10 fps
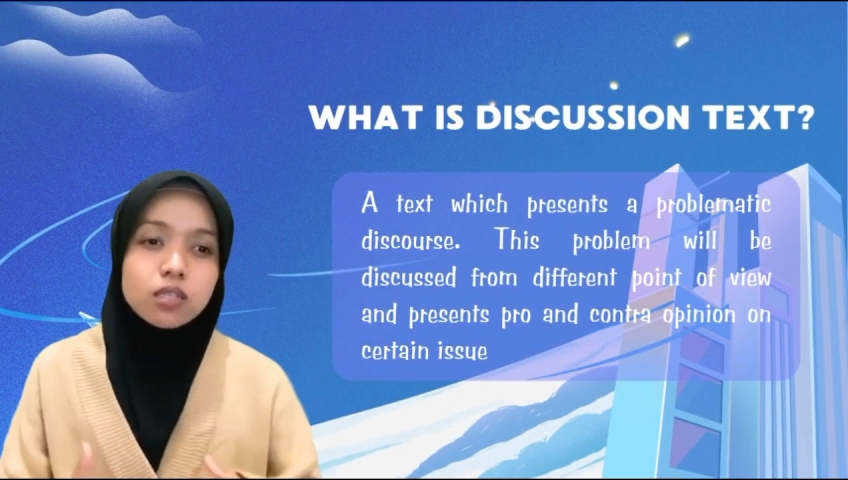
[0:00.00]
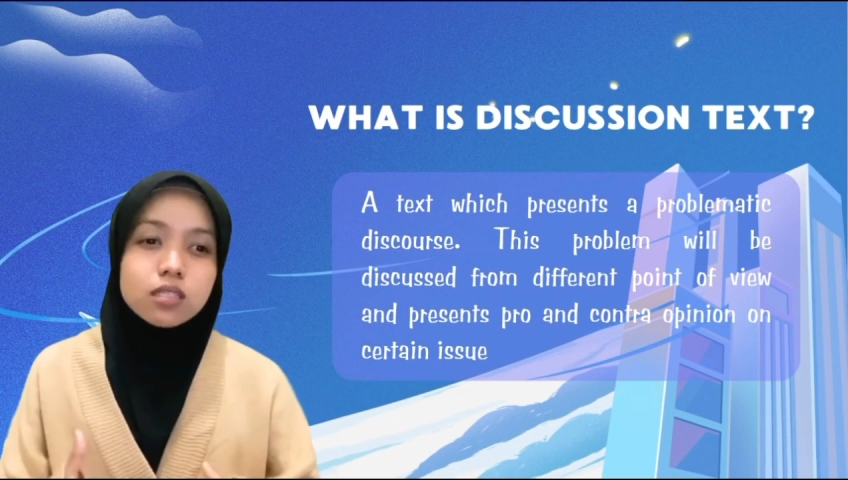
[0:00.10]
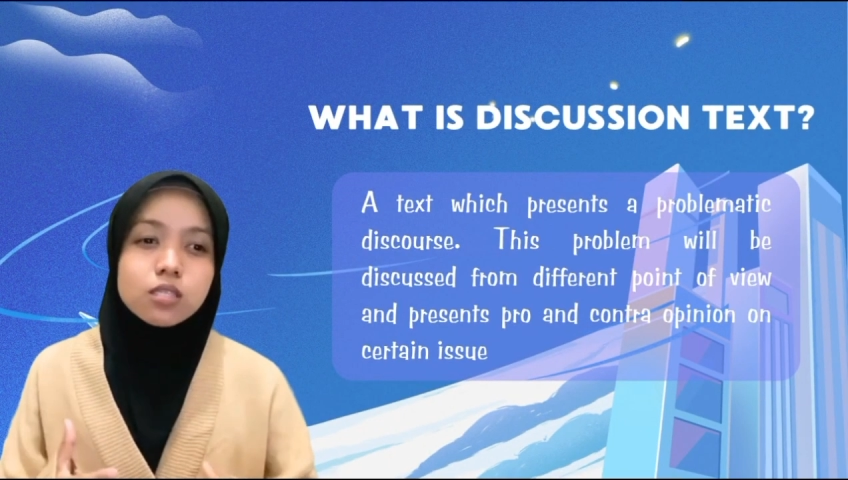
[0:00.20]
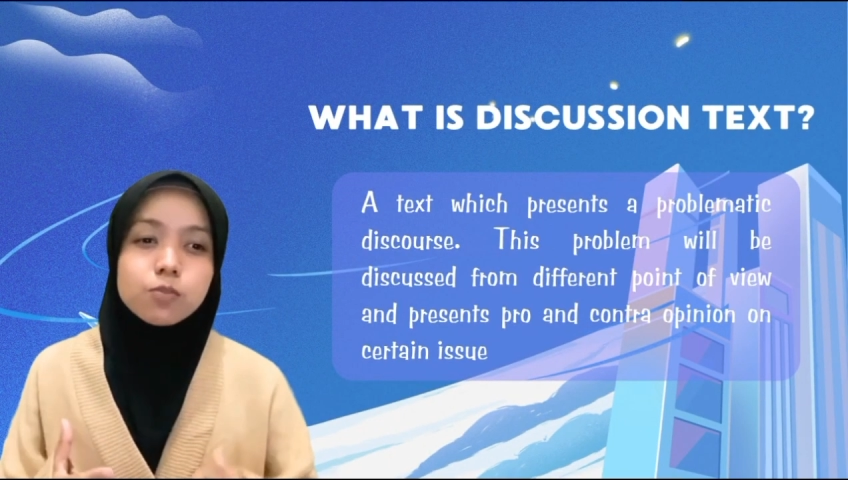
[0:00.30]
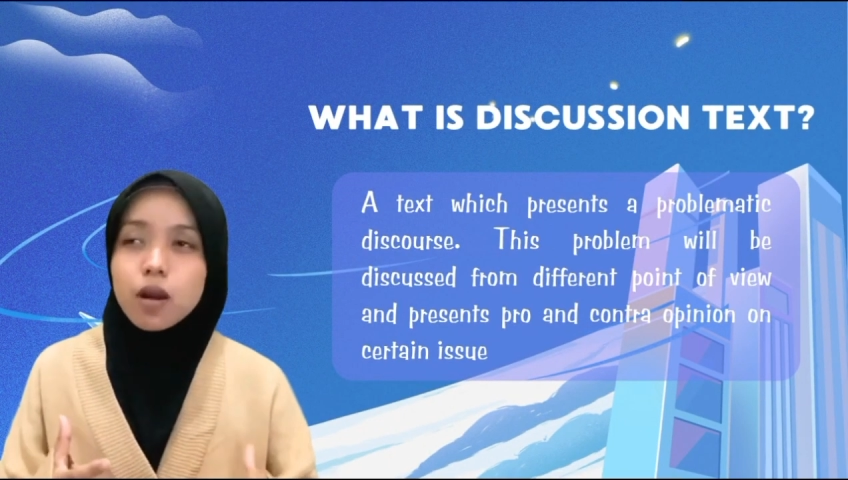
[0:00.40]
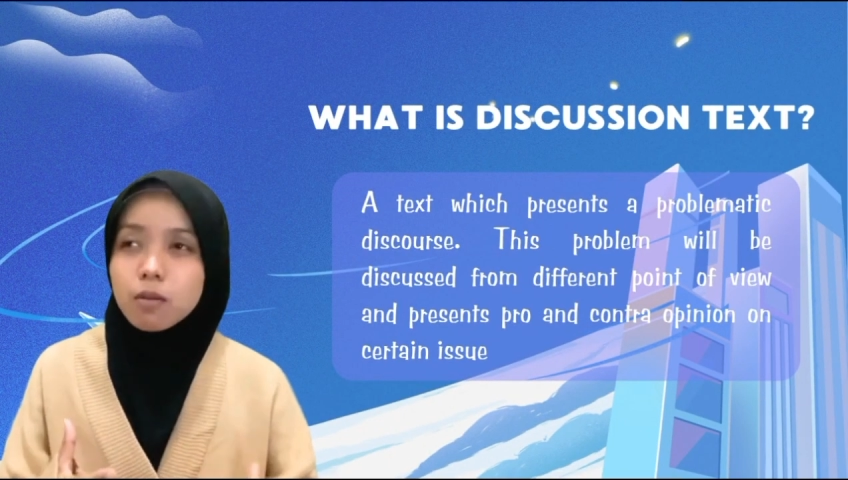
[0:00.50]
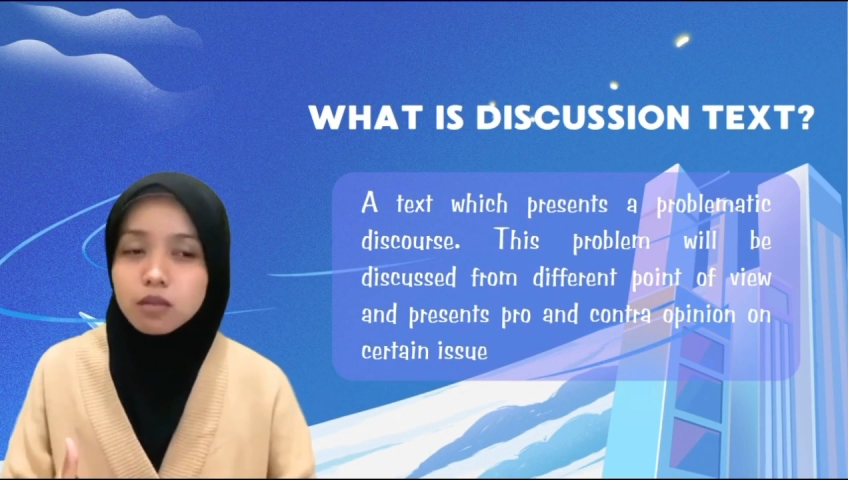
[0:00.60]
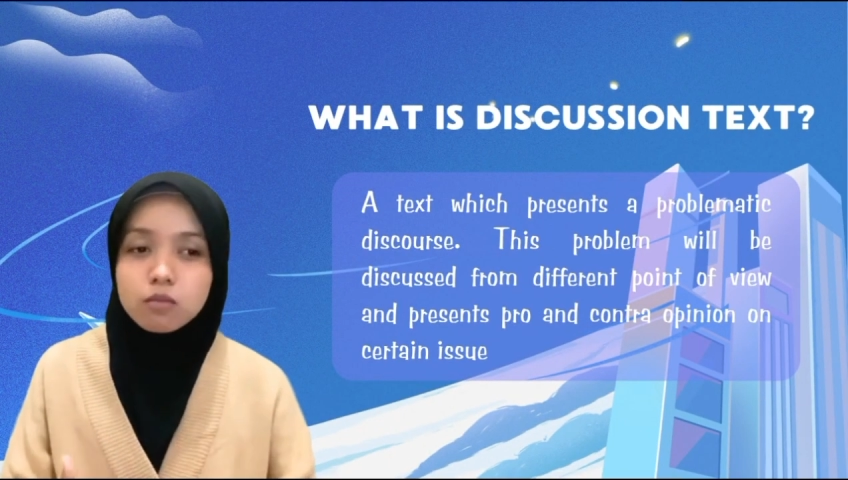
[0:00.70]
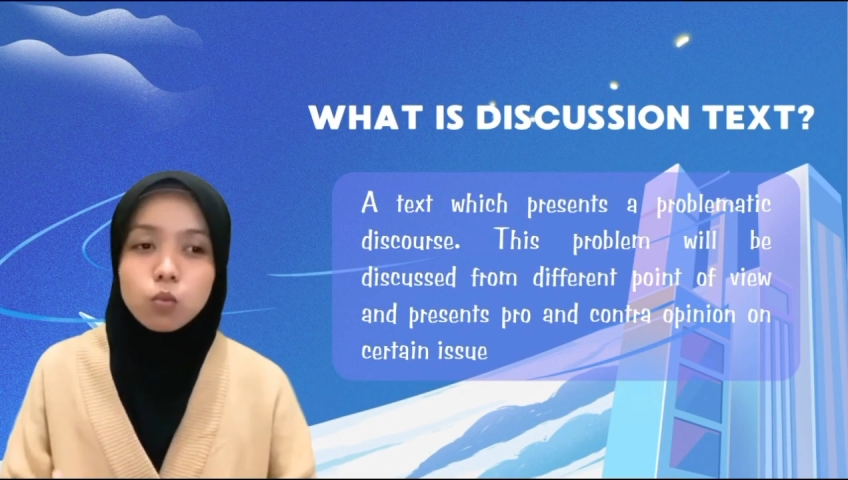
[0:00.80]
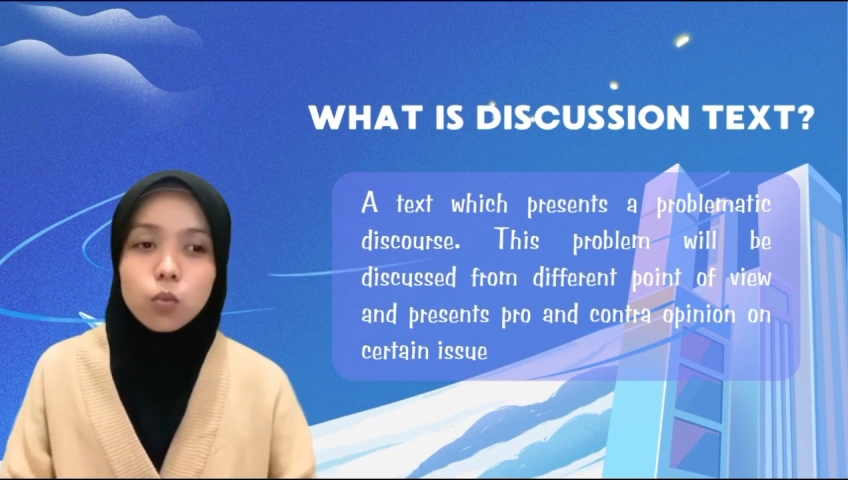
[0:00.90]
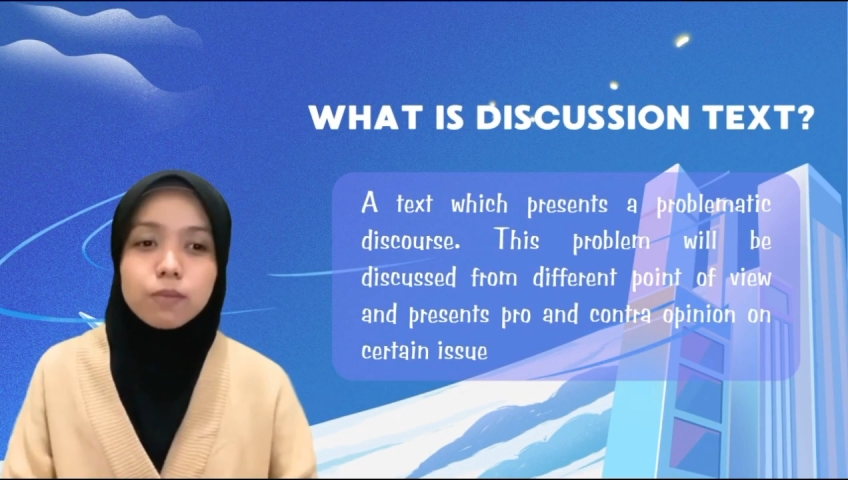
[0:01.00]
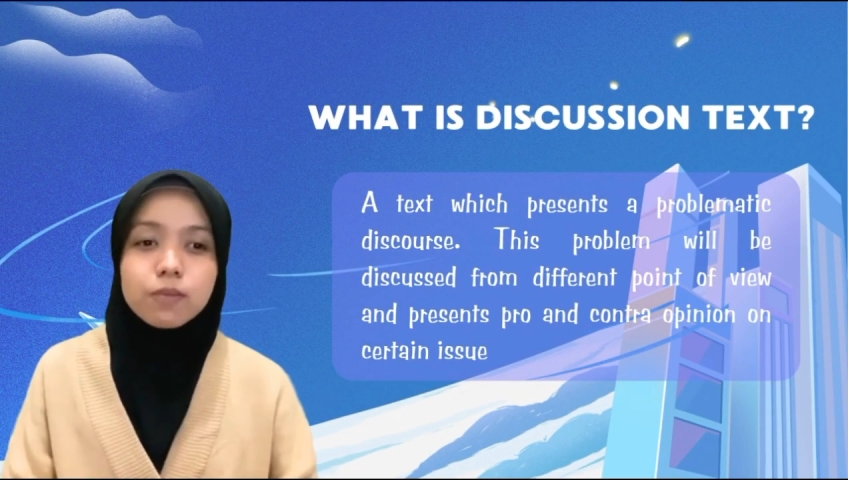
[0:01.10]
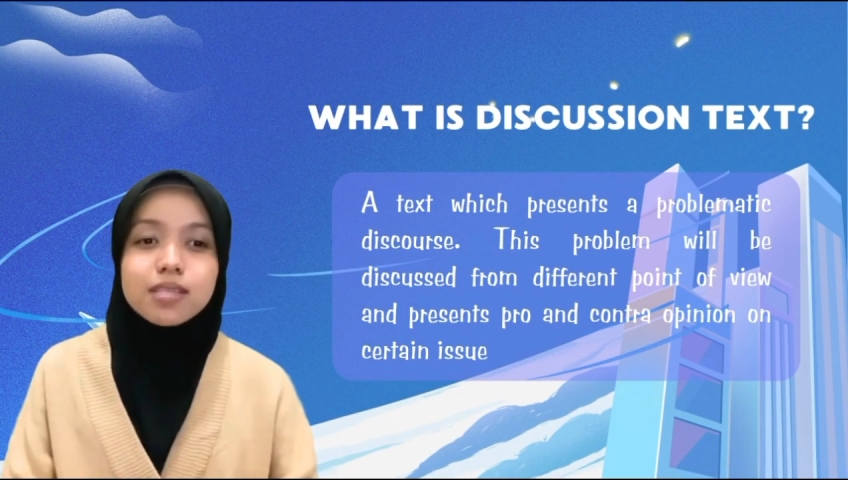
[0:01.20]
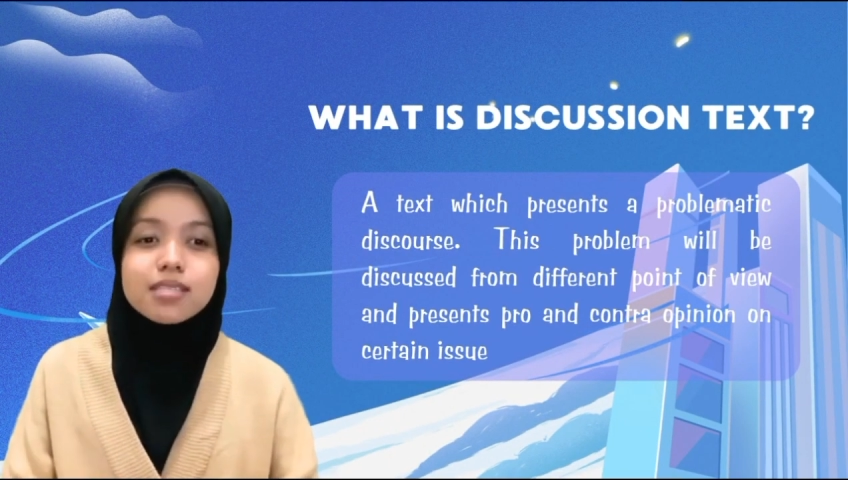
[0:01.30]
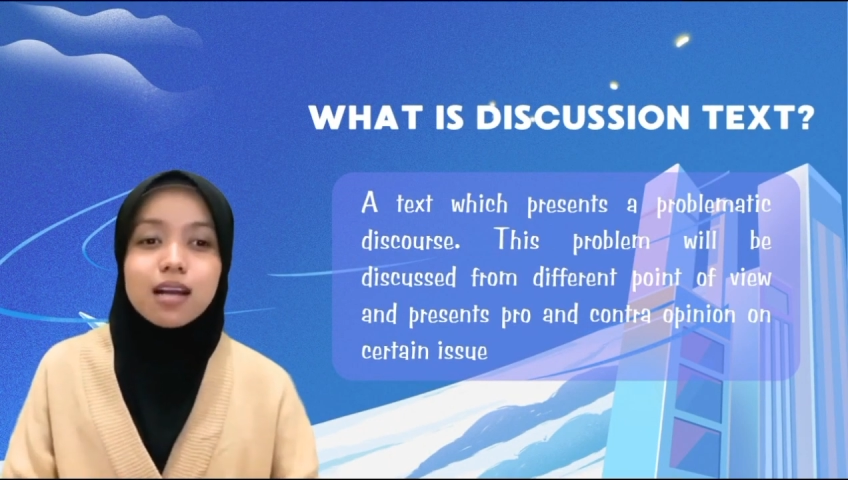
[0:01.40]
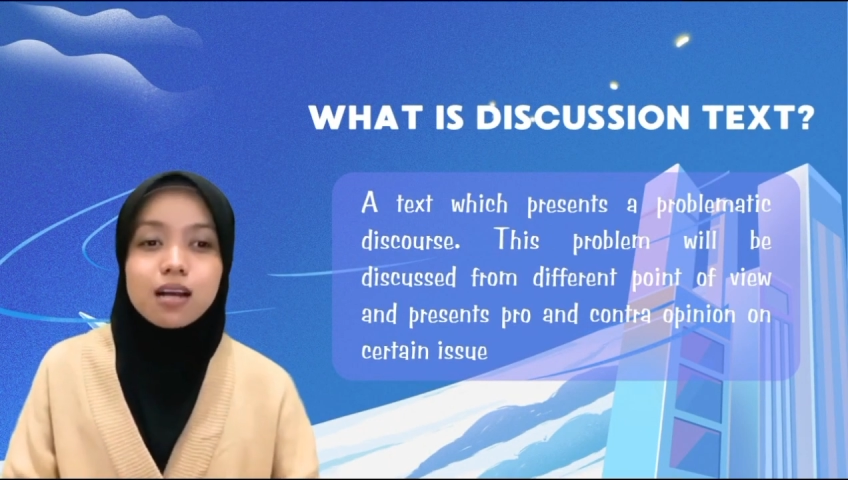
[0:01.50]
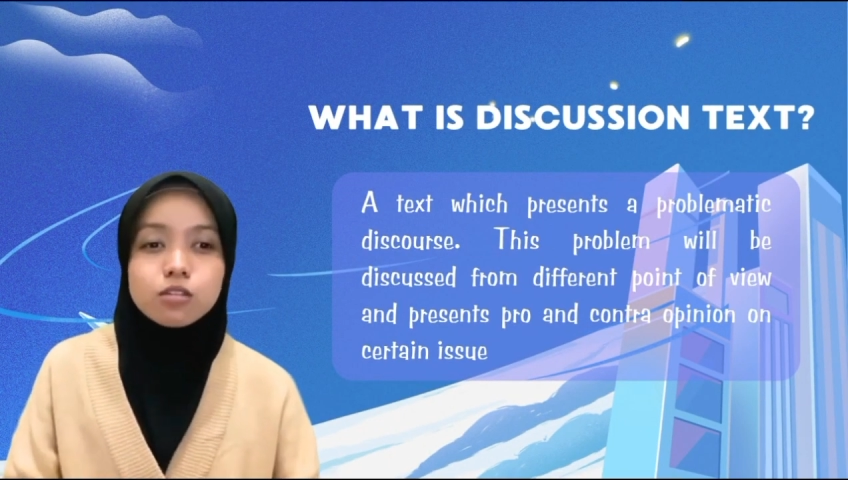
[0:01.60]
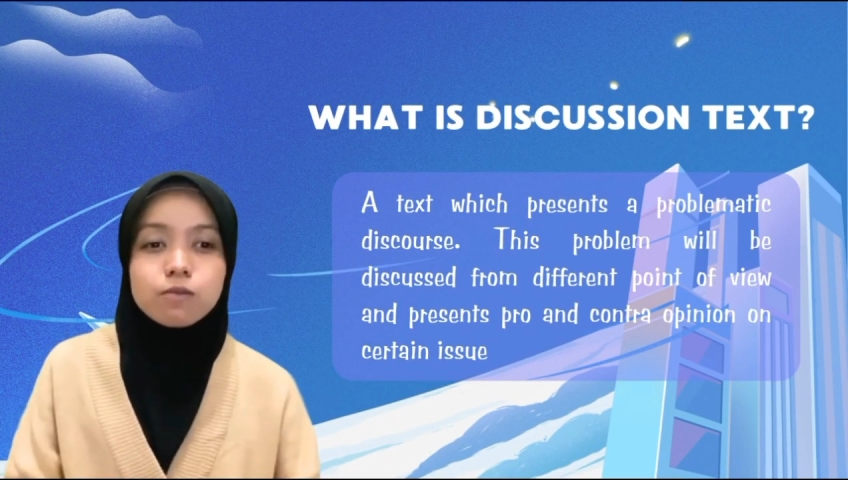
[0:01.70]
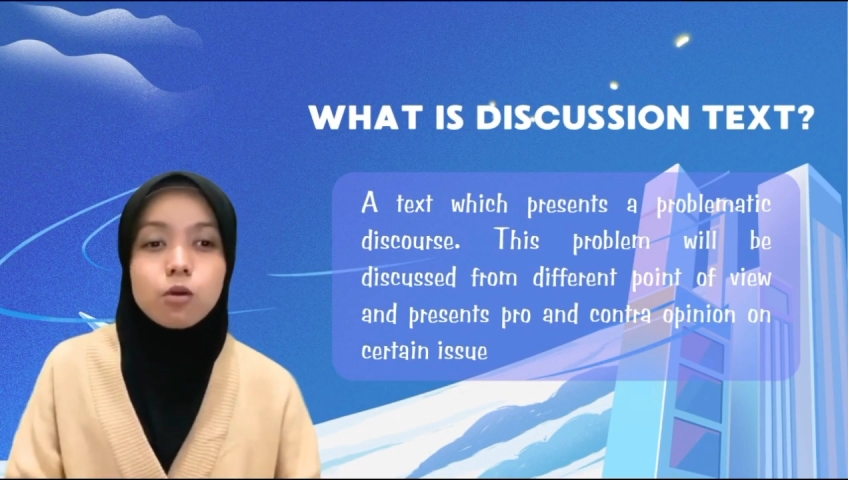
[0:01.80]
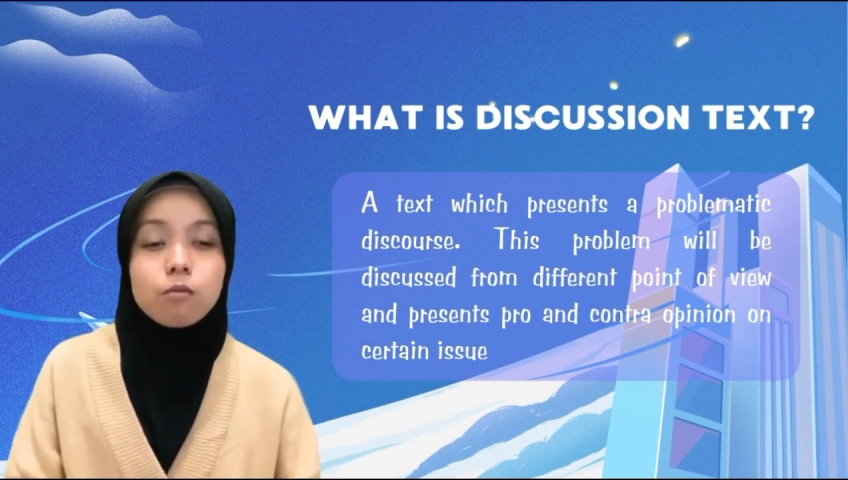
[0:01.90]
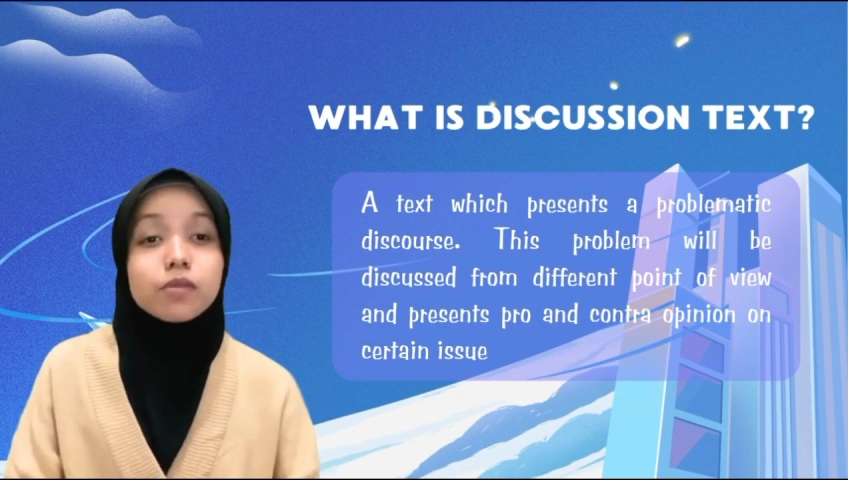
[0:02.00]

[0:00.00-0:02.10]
This problem will be discussed from